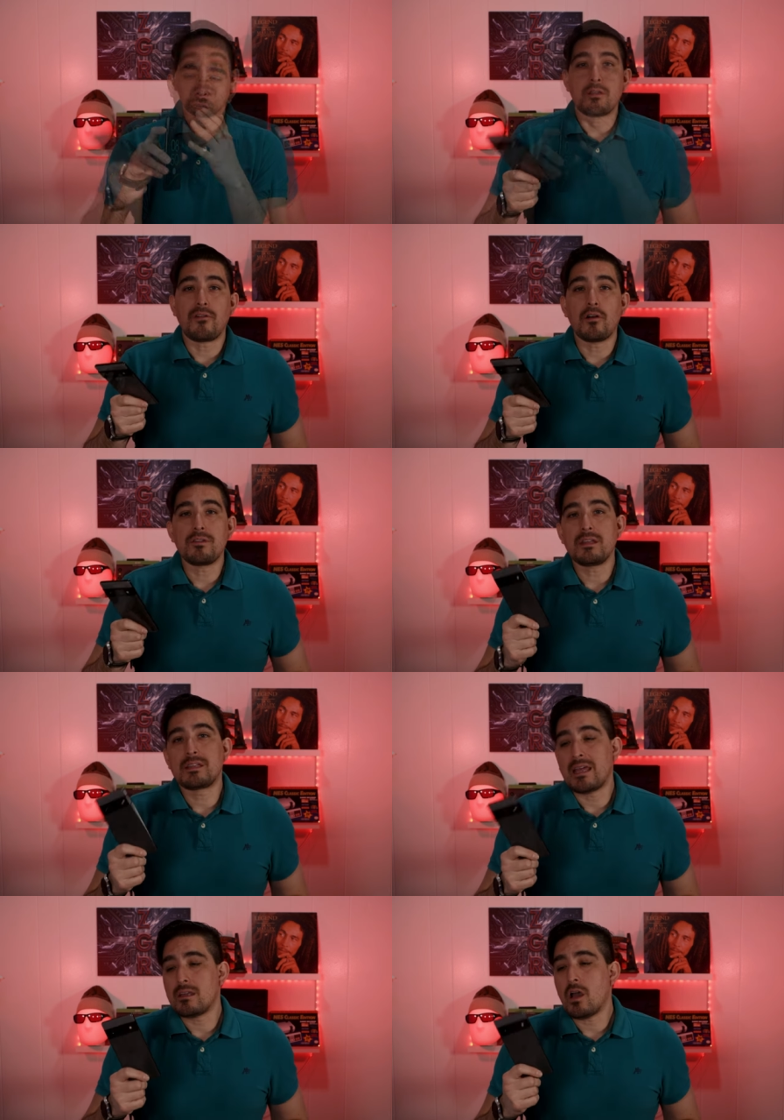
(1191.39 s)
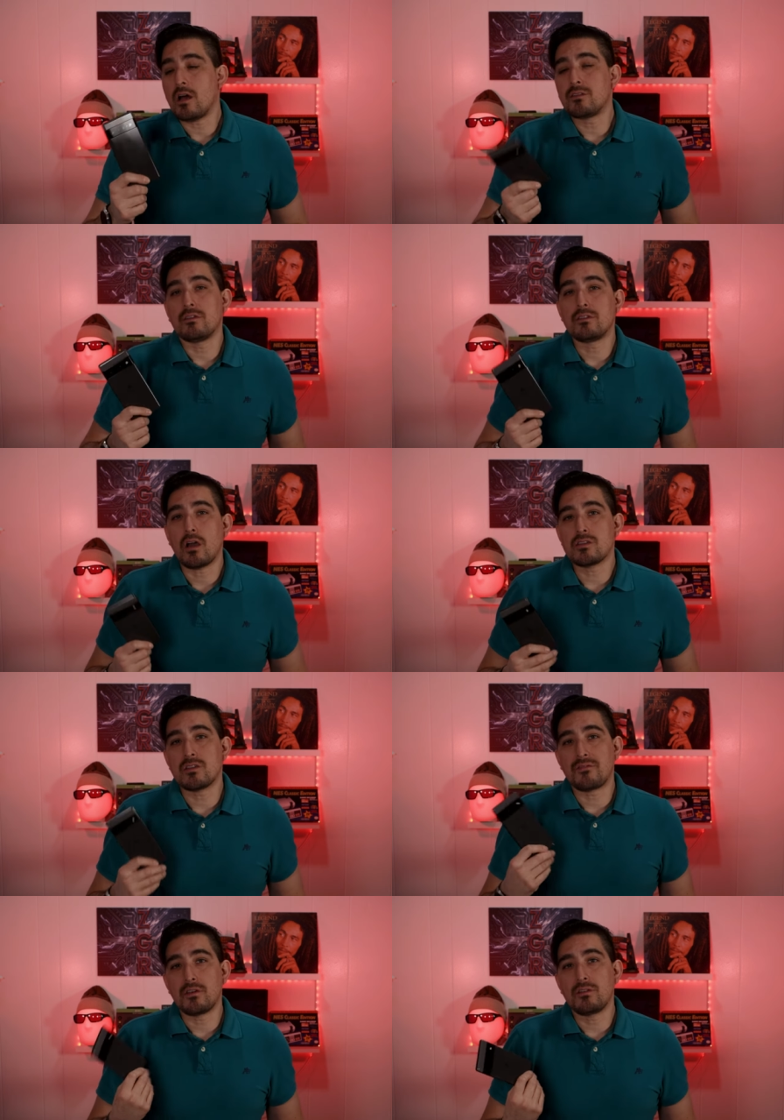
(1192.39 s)
The phone did get hot to the touch
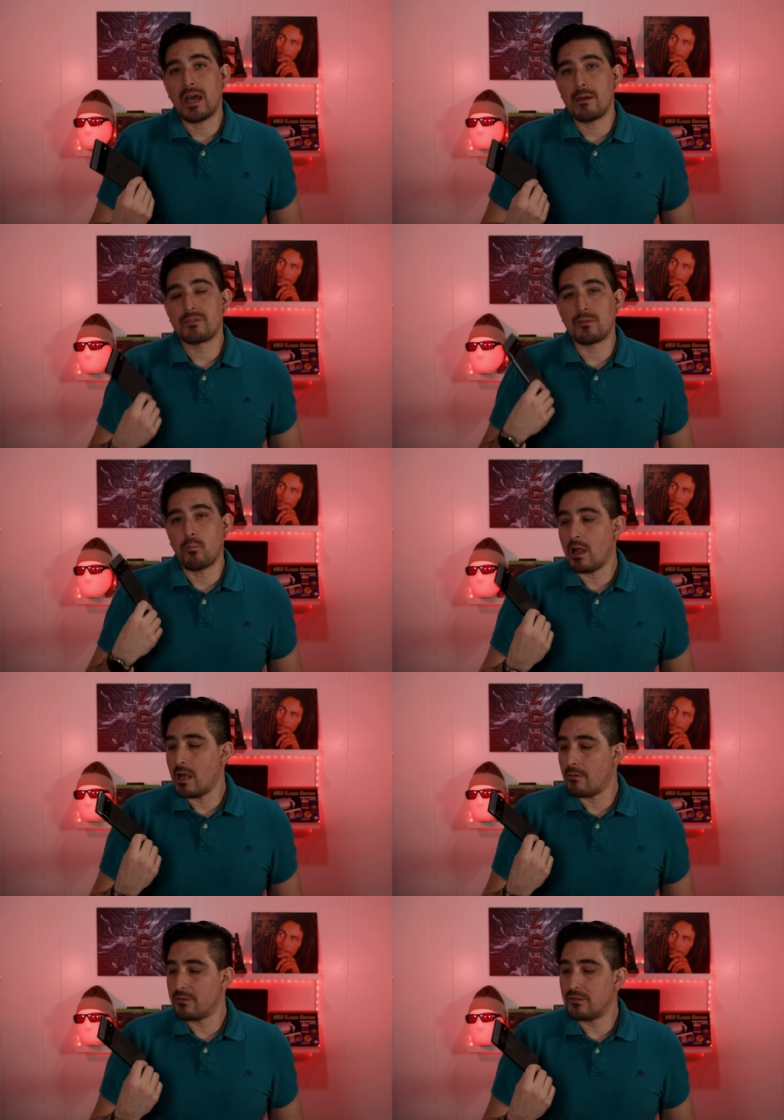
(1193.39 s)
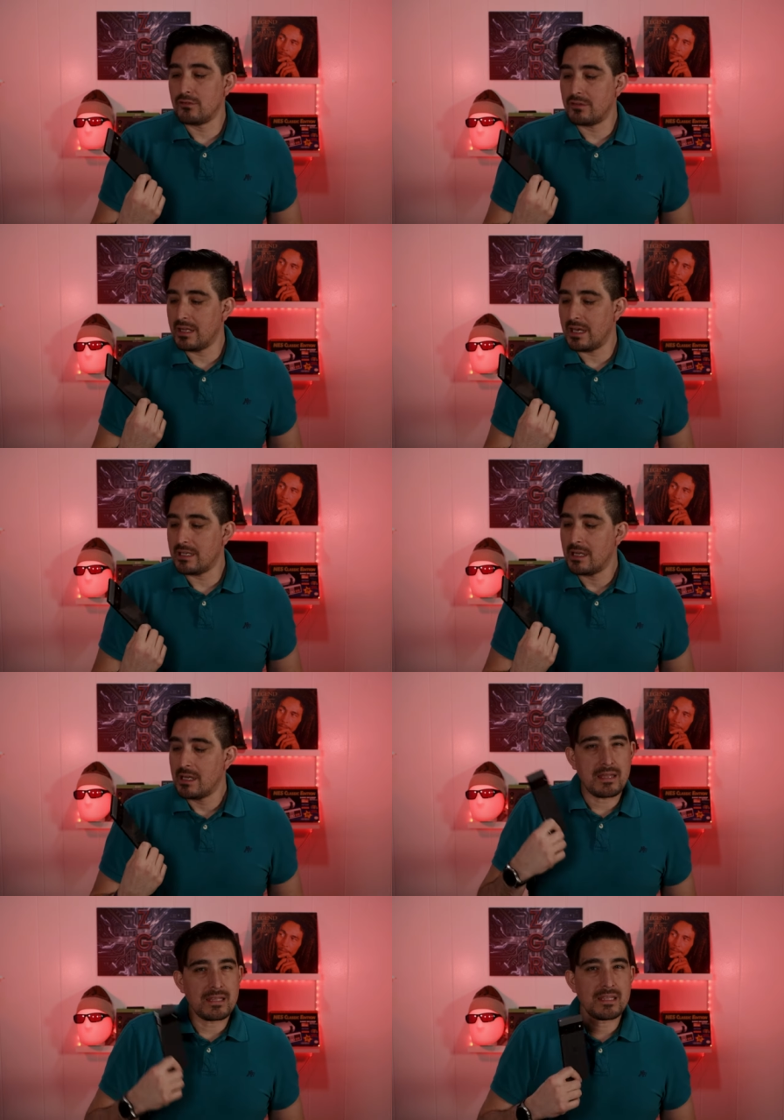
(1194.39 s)
a few times while I was using it.
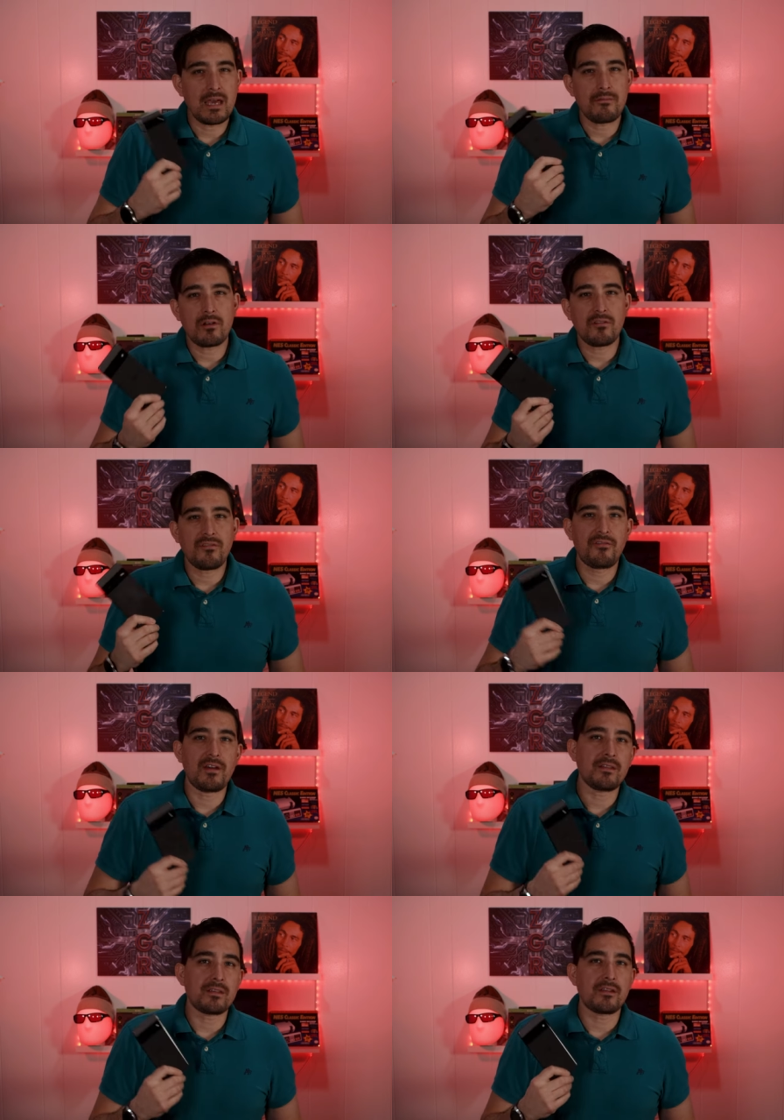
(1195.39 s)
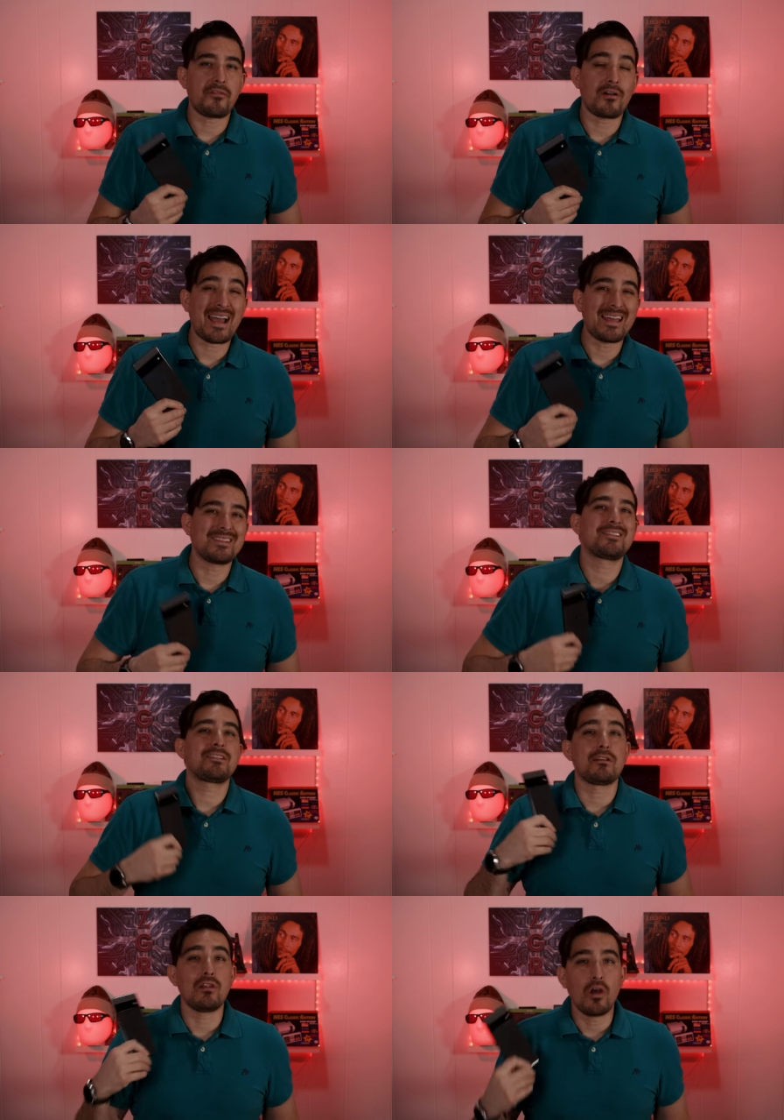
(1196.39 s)
I never felt that the phone got
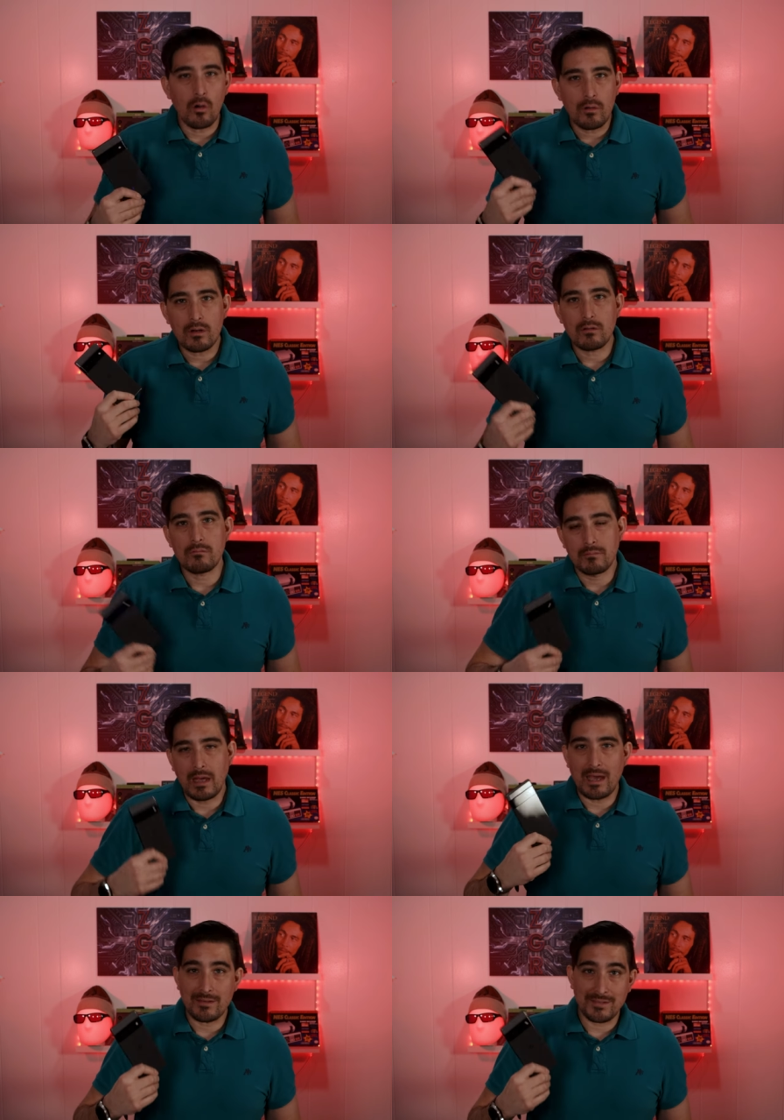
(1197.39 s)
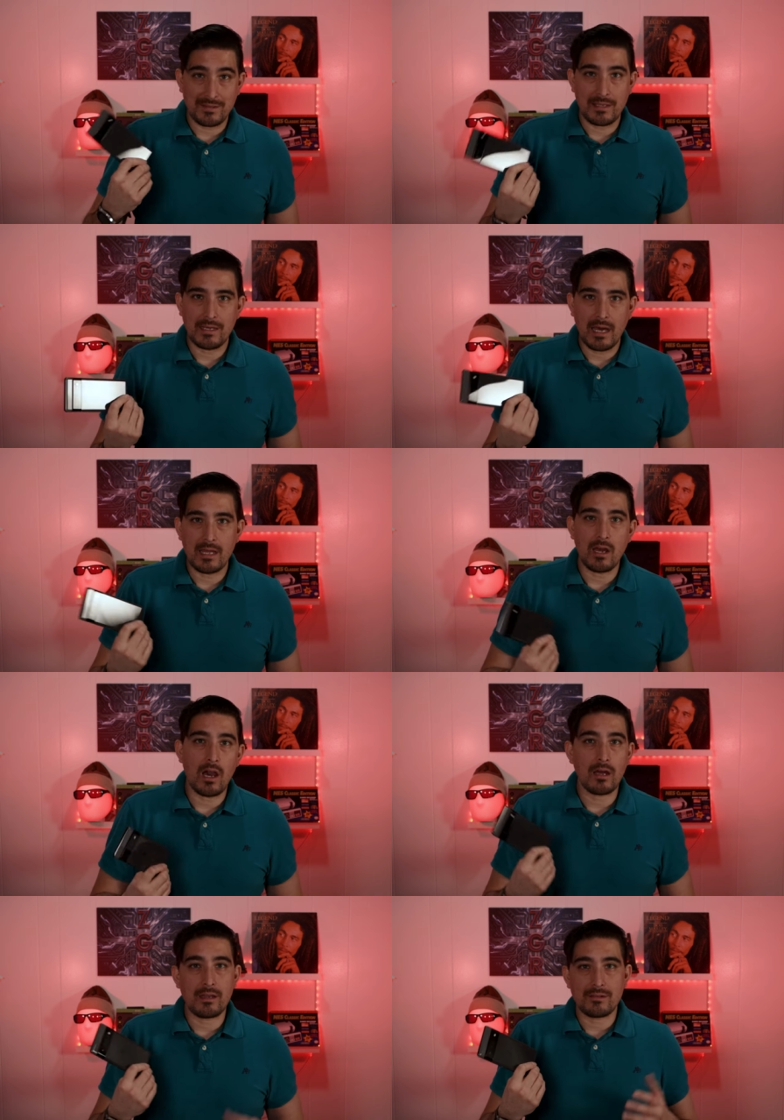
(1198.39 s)
slower as it got
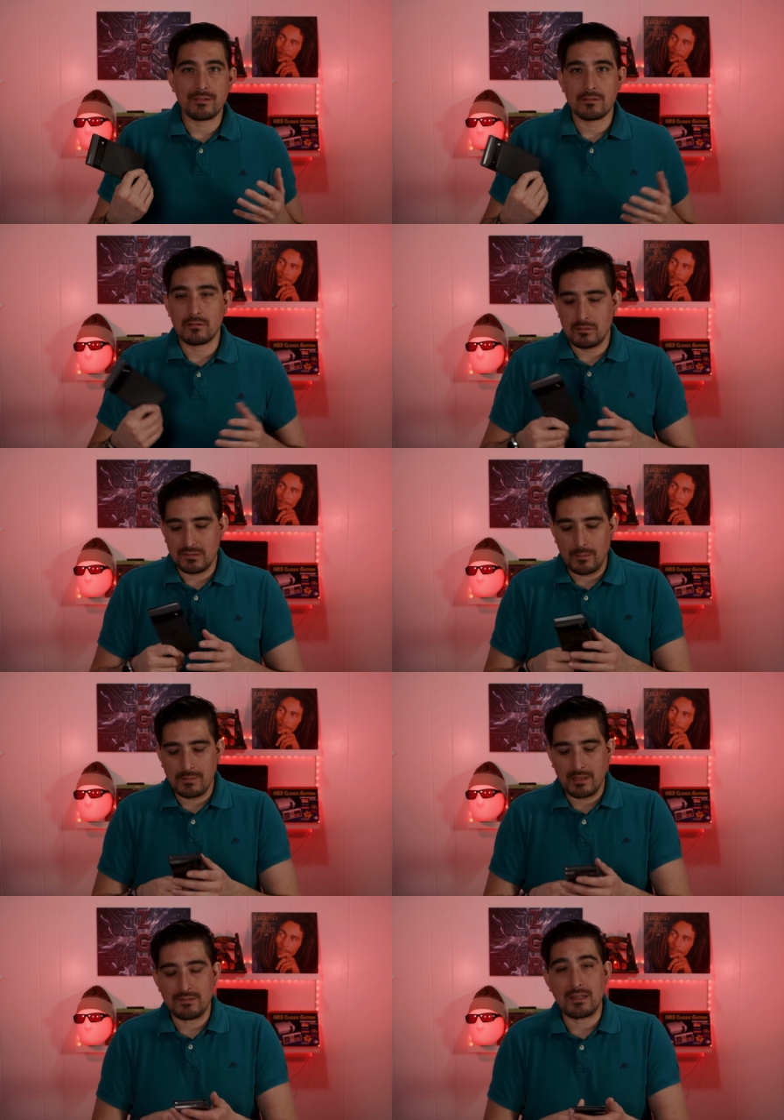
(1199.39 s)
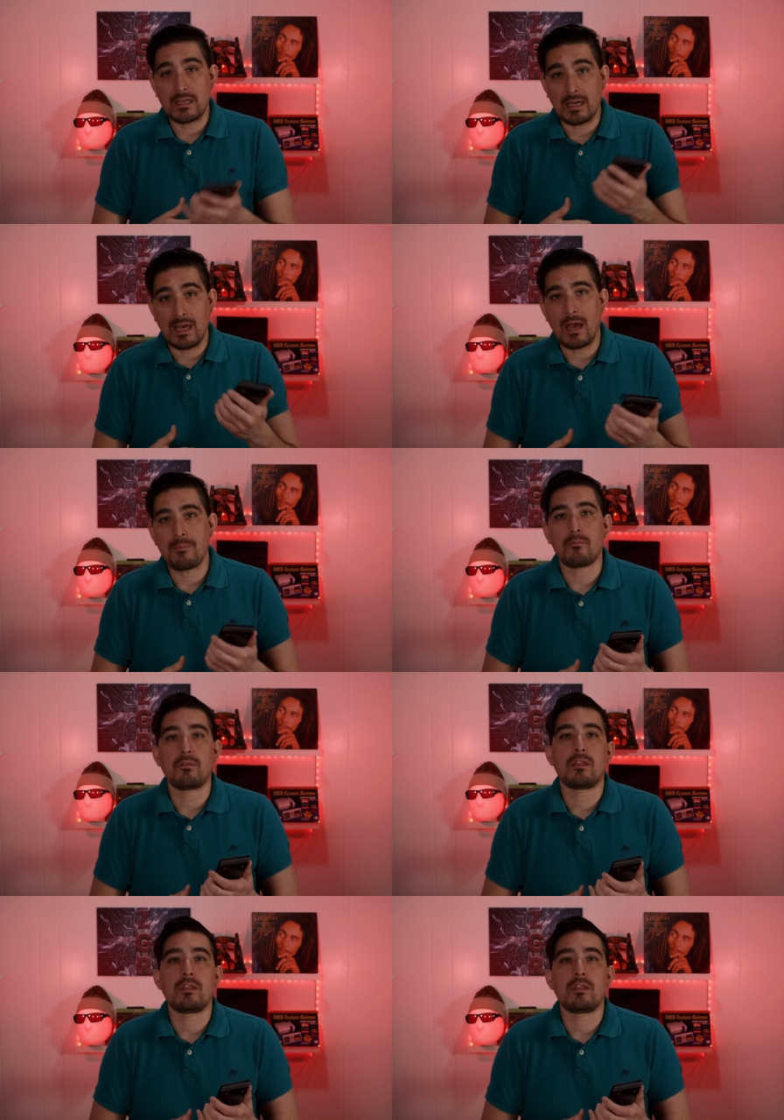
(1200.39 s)
hot, as sometimes it can happen